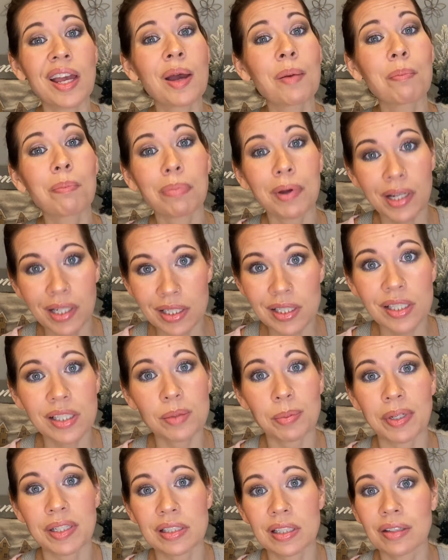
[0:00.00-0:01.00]
but it's
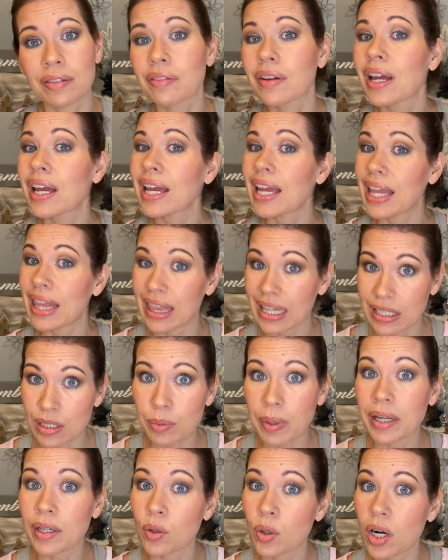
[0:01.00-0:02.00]
expensive, and that's why I
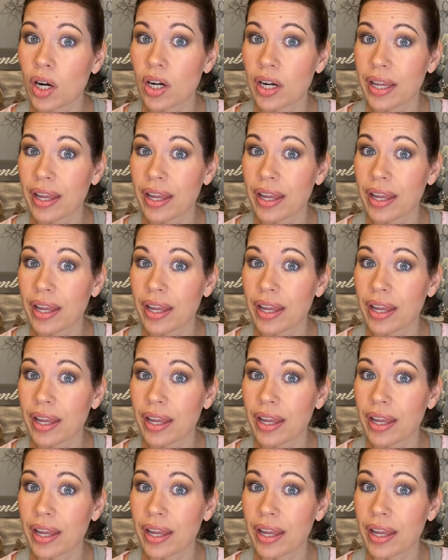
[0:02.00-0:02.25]
don't already have